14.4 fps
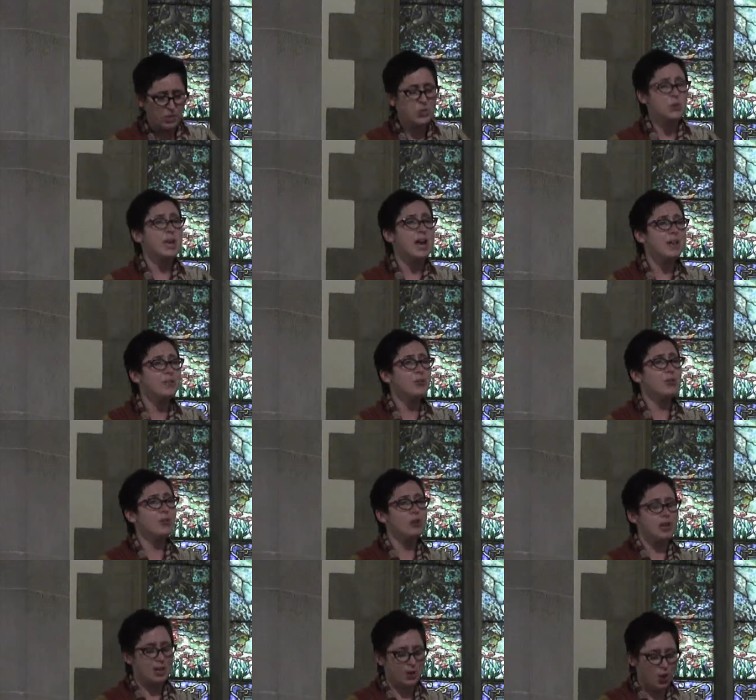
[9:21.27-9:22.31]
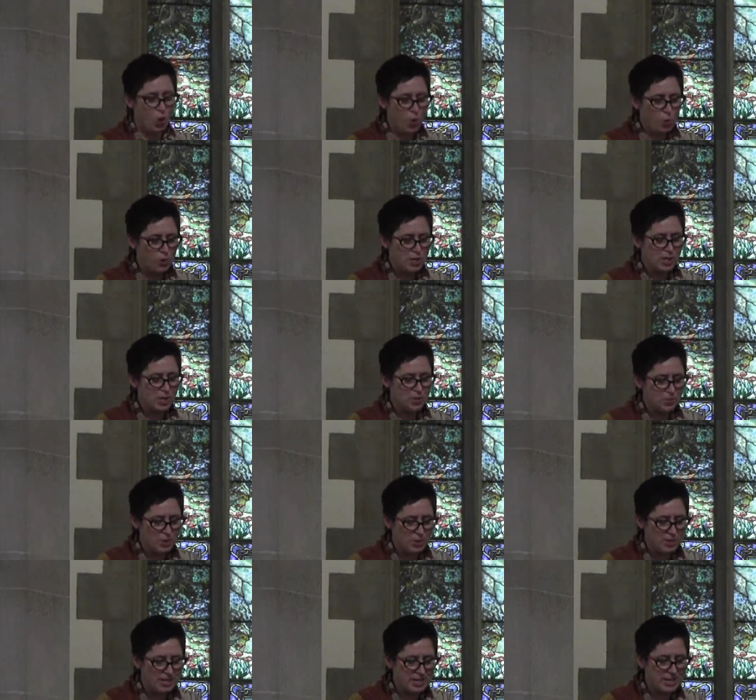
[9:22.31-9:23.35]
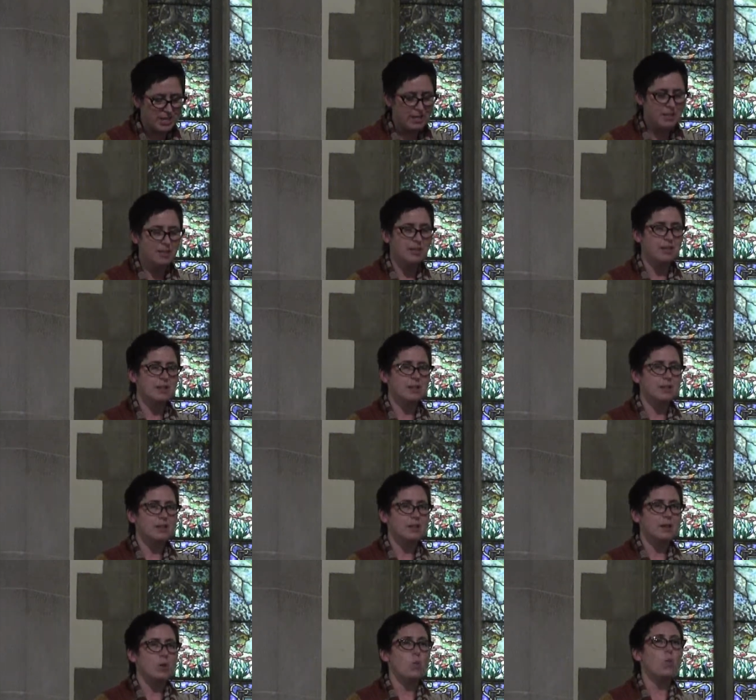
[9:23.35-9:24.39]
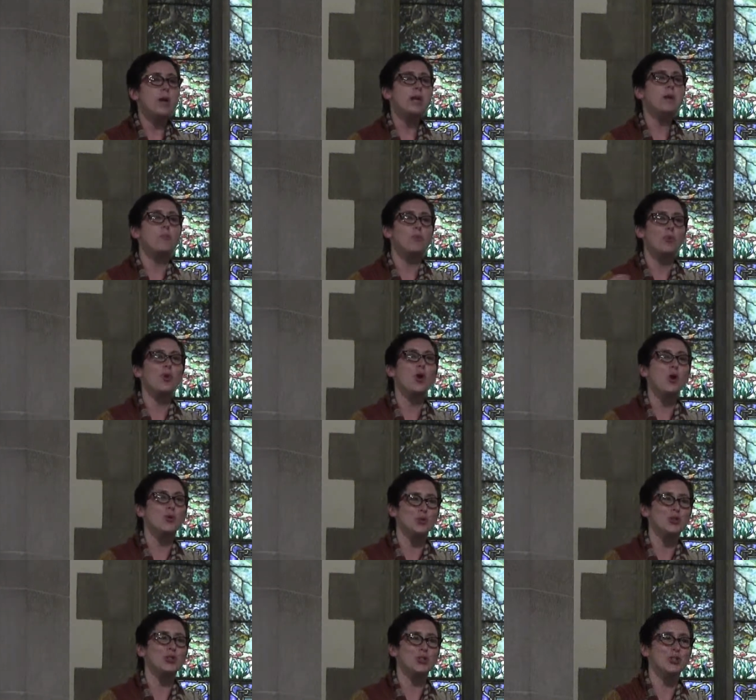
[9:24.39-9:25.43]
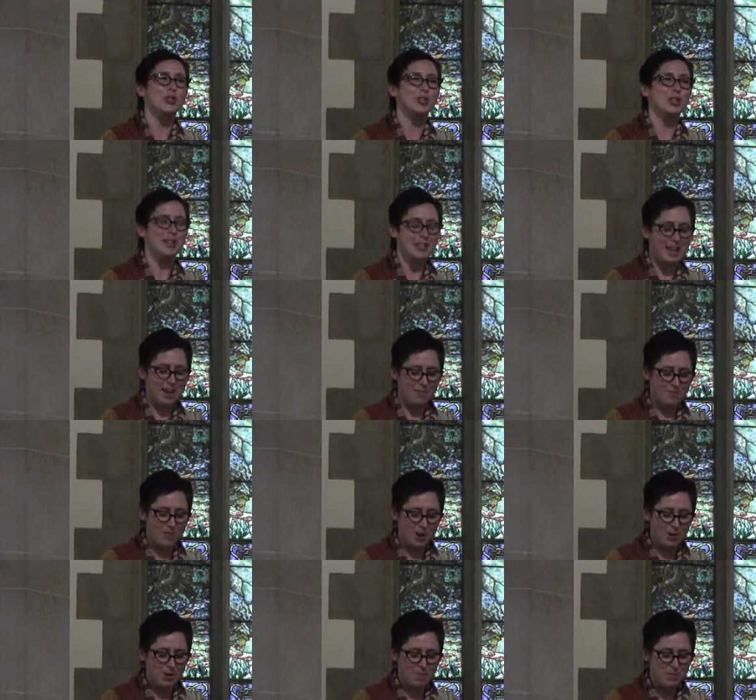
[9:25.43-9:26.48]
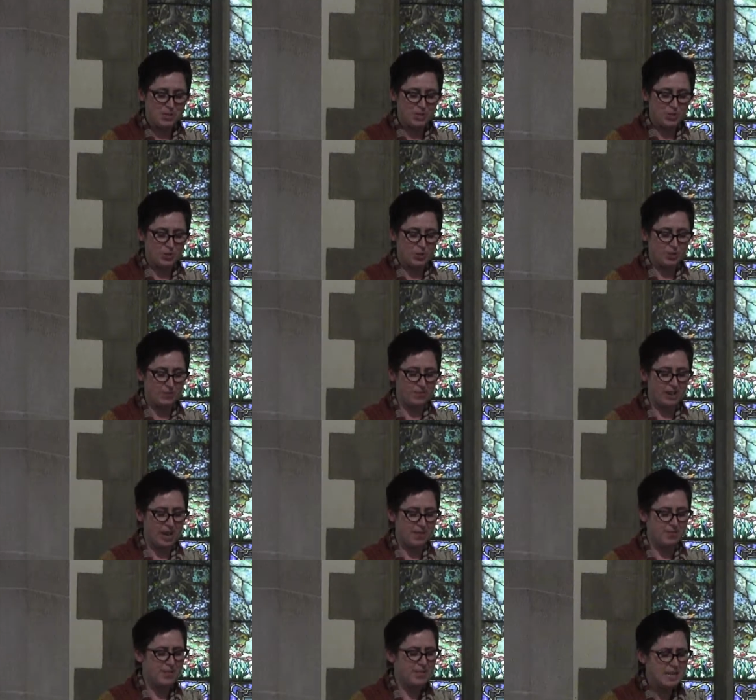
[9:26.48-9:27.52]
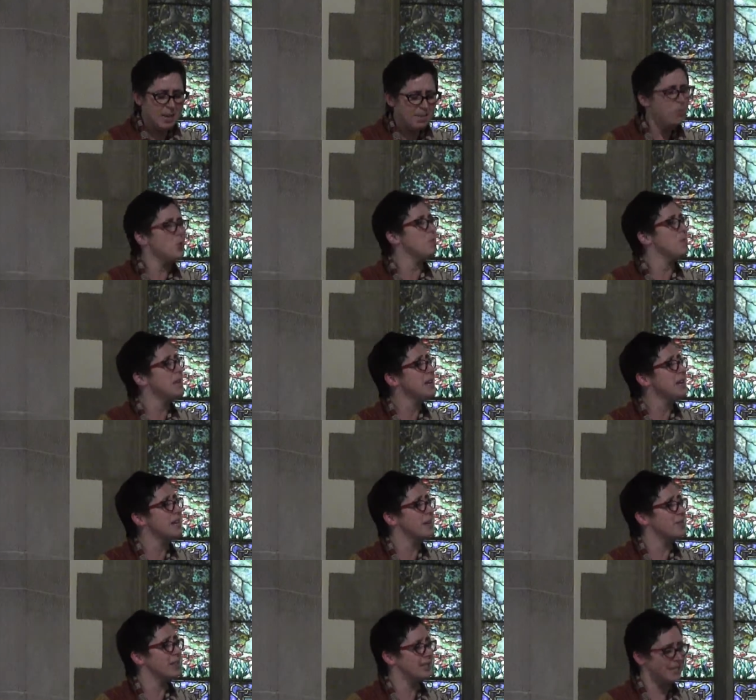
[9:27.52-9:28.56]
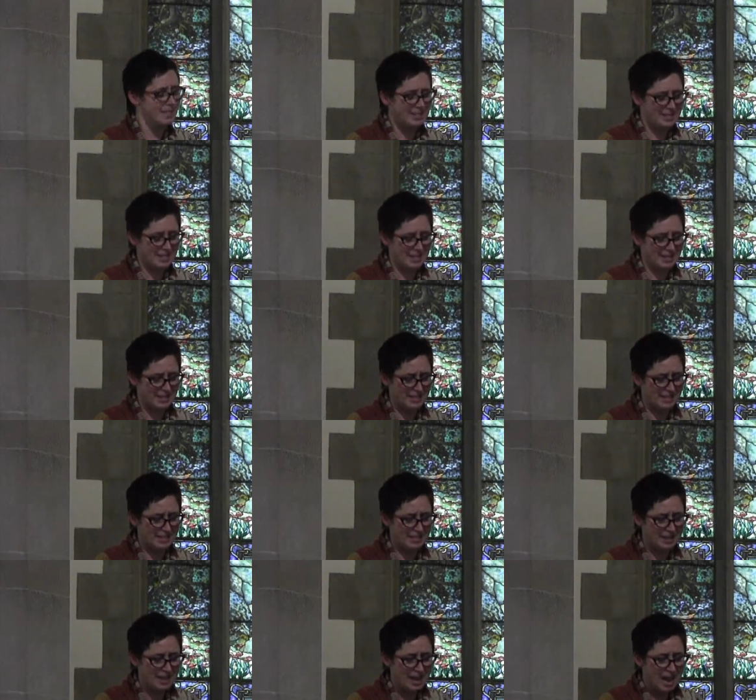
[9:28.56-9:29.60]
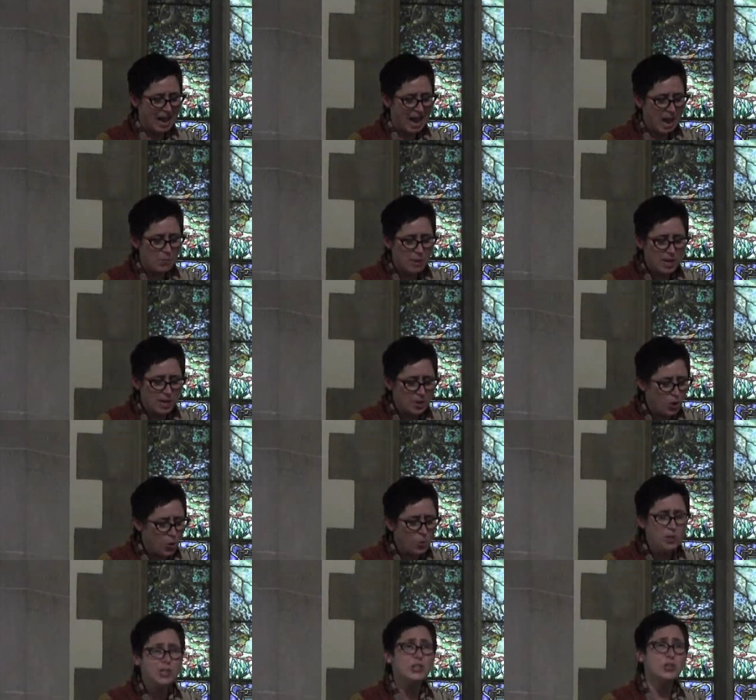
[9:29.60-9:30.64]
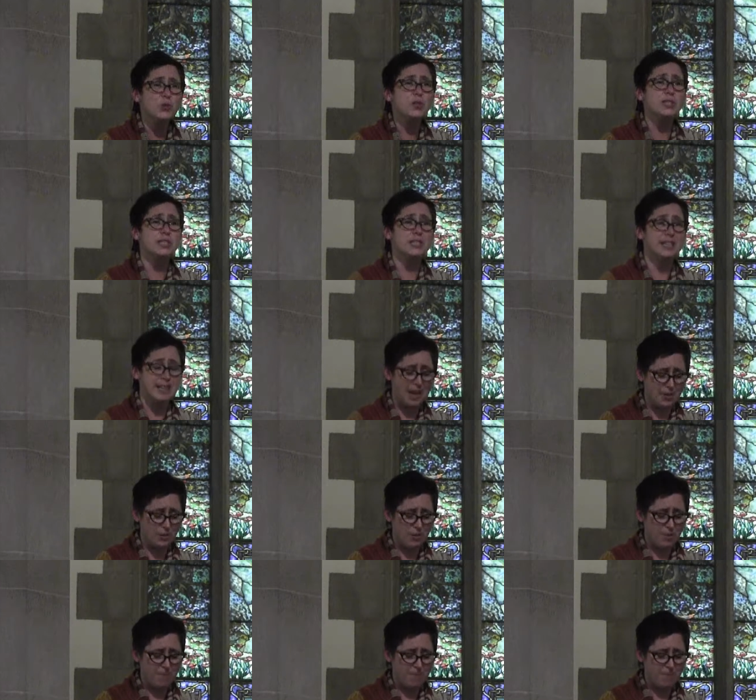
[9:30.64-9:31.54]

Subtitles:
Together in holy community, we approach that very mystery of life, the deeper meaning of existence. And we can only do this together